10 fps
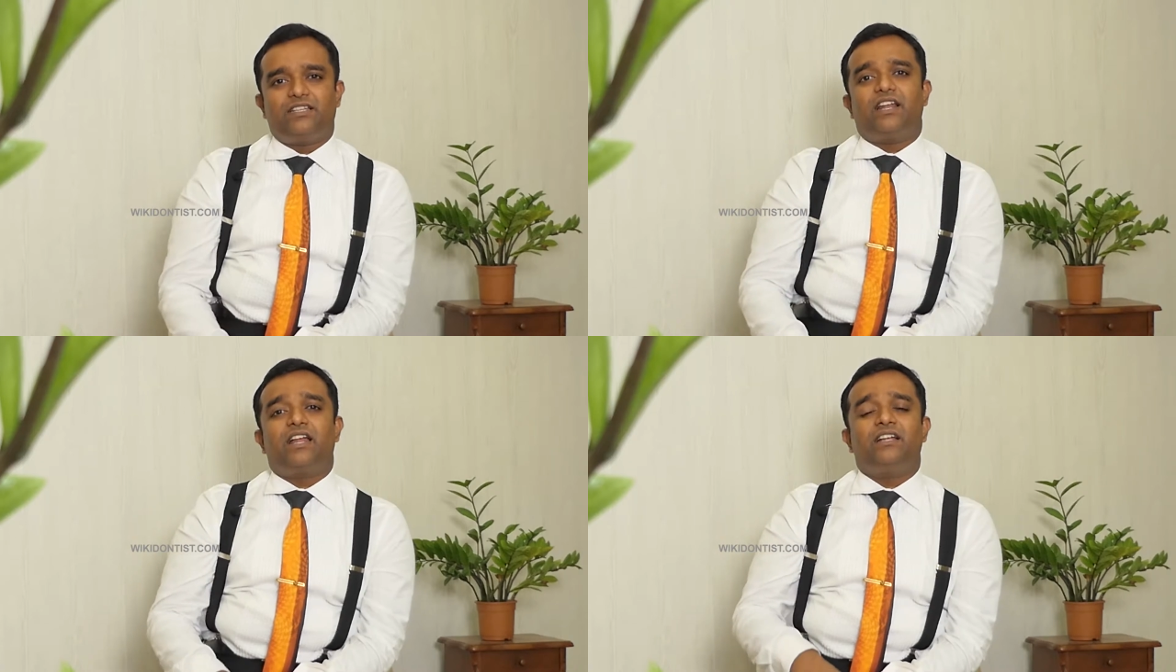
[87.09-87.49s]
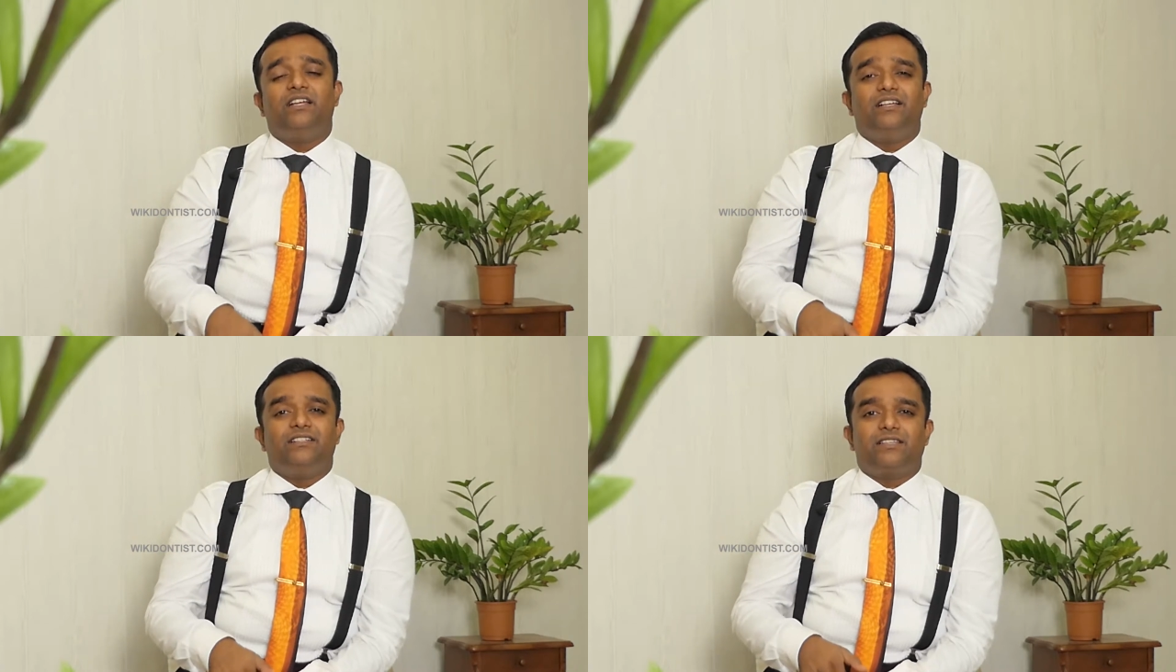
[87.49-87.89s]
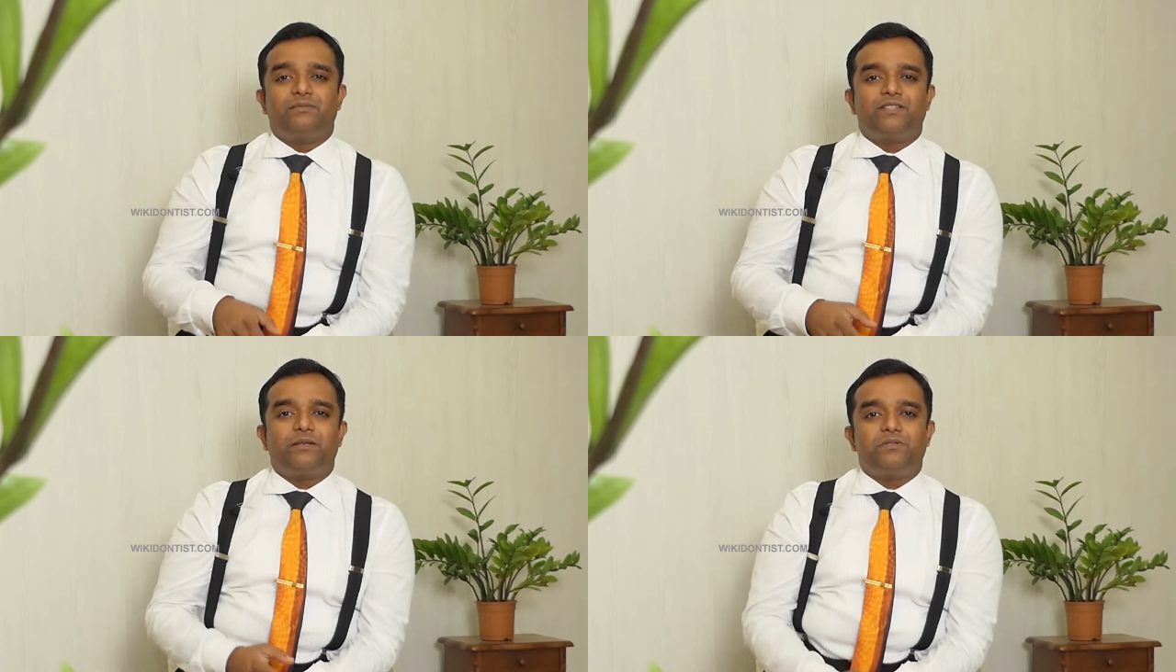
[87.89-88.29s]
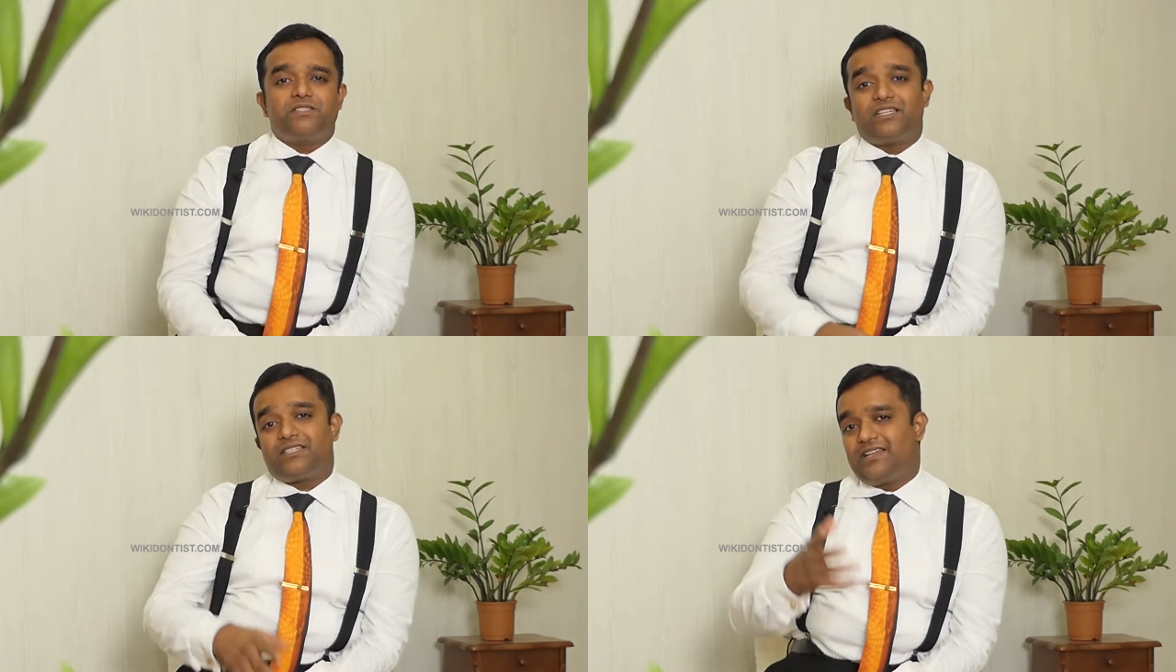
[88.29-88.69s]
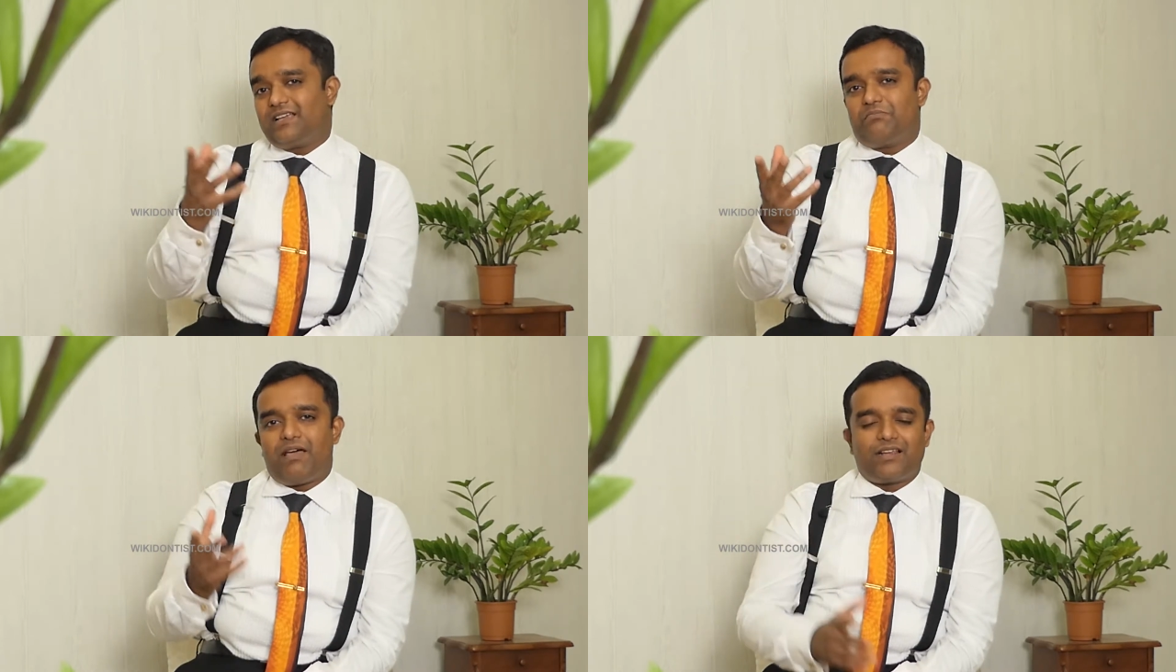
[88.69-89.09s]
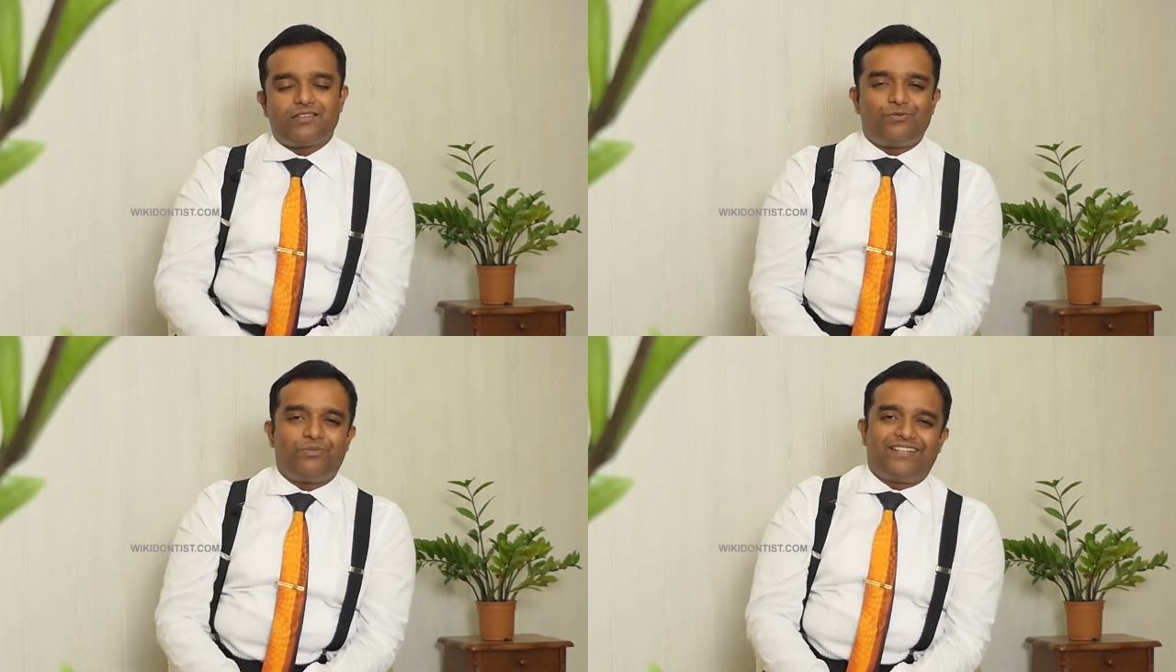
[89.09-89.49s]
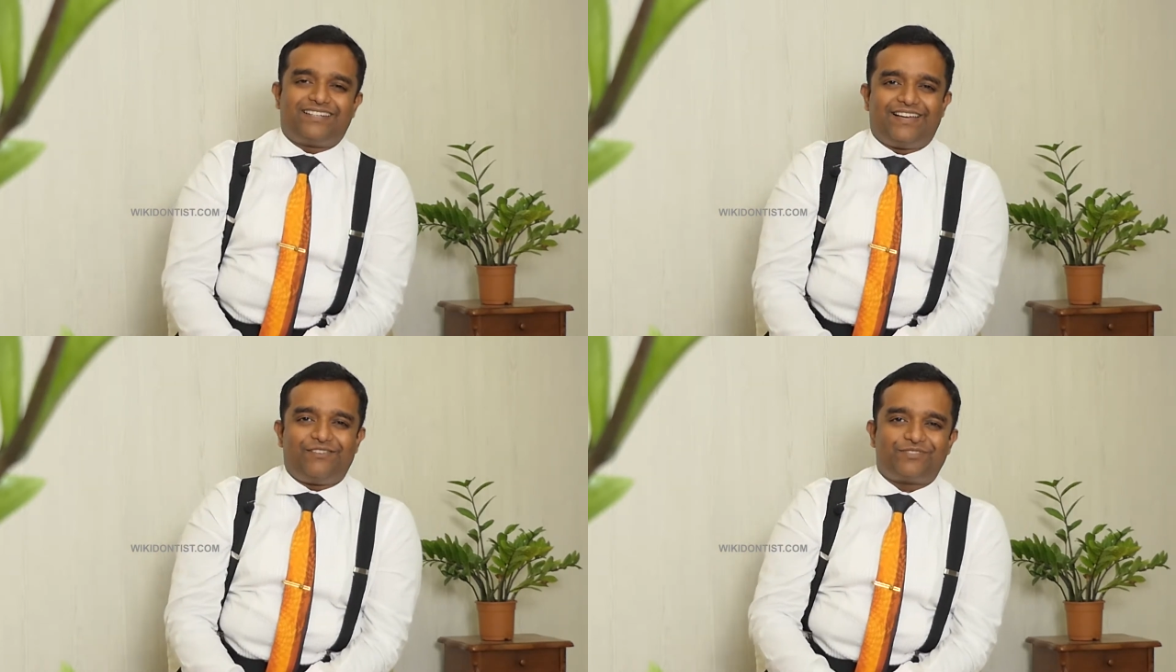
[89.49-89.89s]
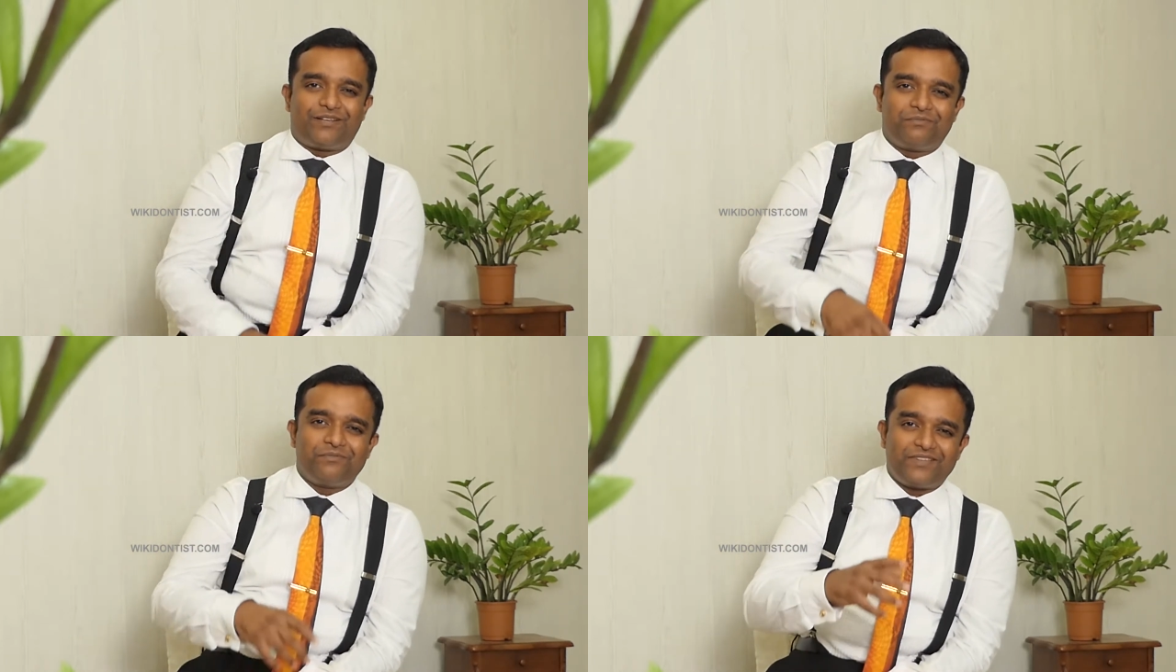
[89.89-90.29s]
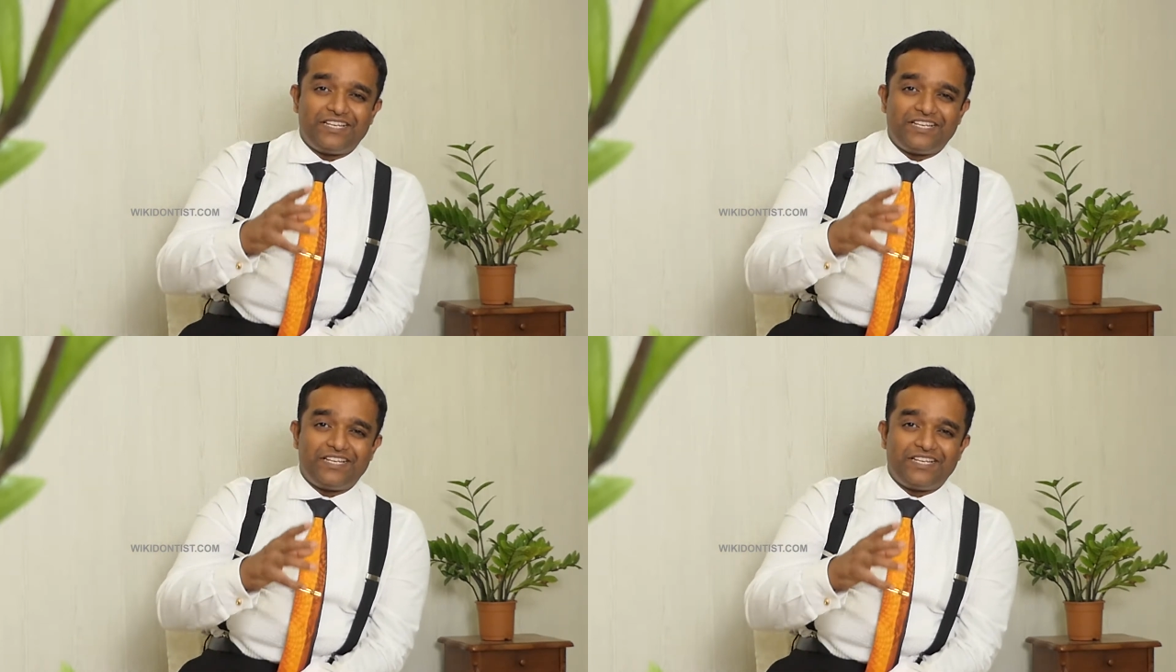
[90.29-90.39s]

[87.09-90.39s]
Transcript: There are sometimes, just like banks, you might have some